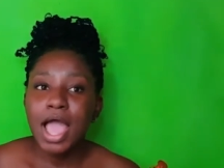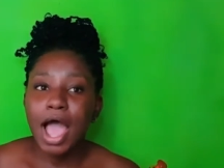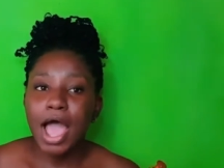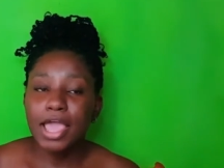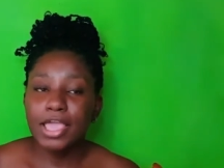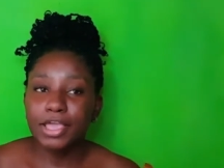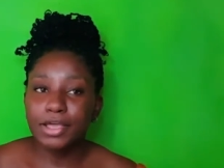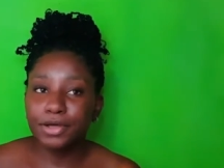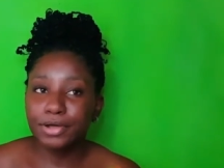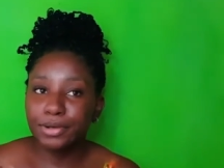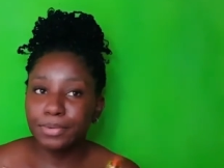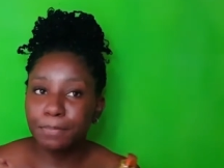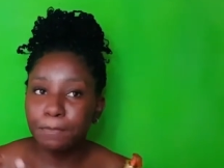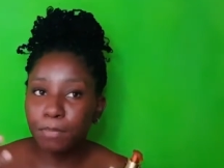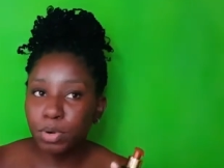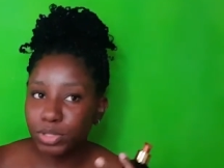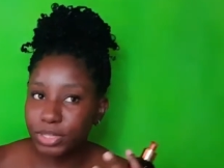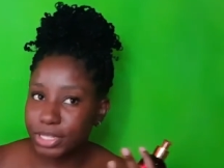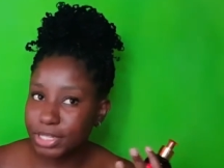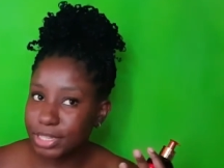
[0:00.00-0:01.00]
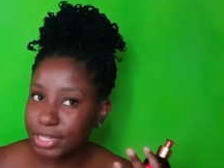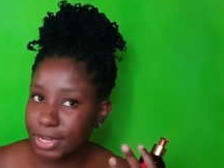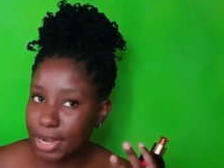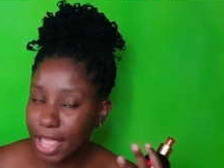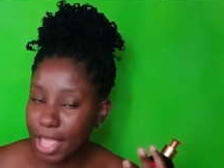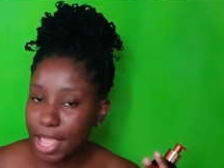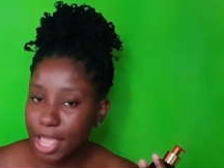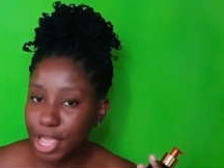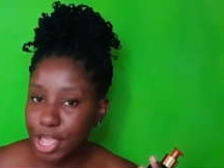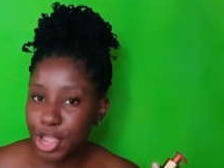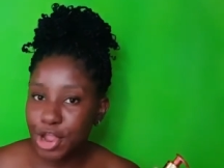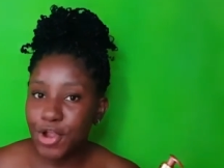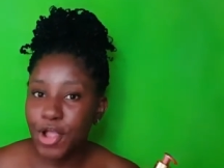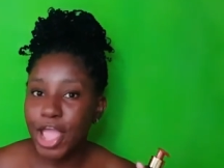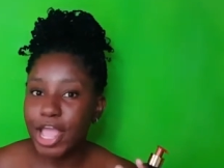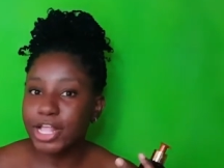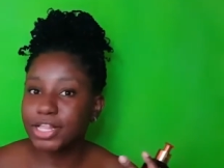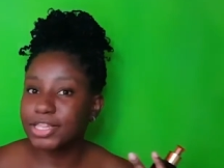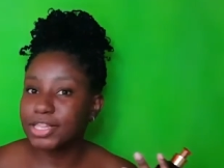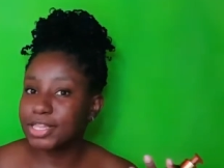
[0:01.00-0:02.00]
and you put it in your ear
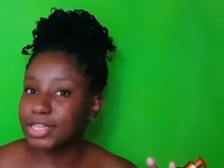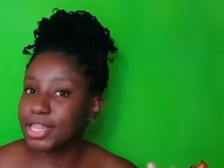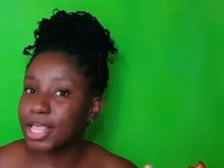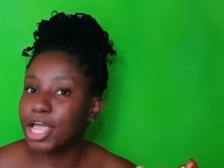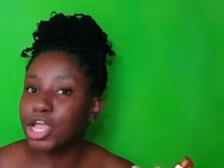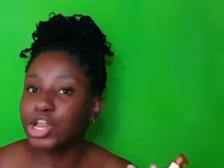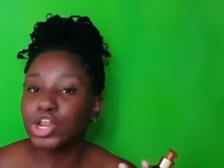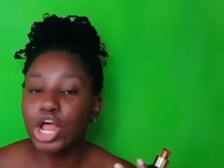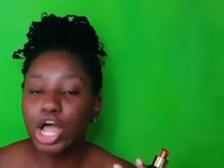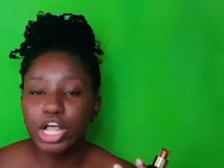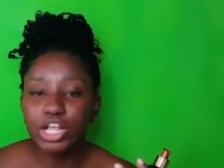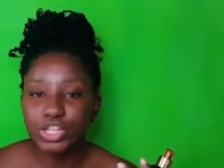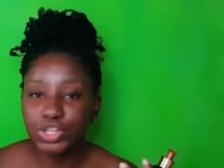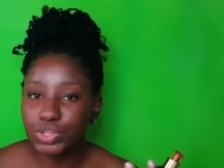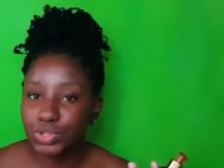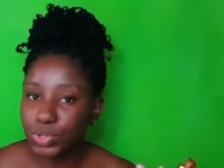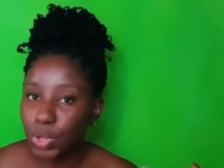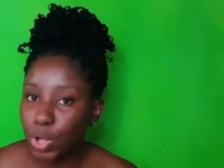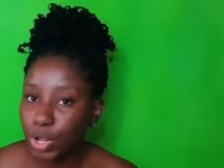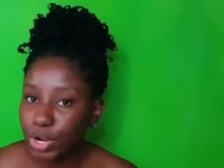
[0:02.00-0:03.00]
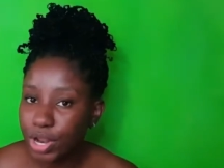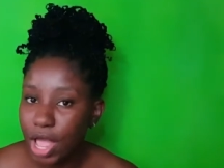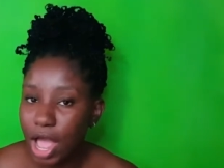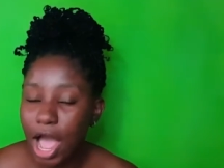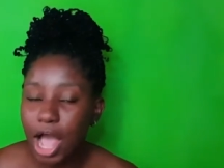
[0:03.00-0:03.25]
and you see it now soda,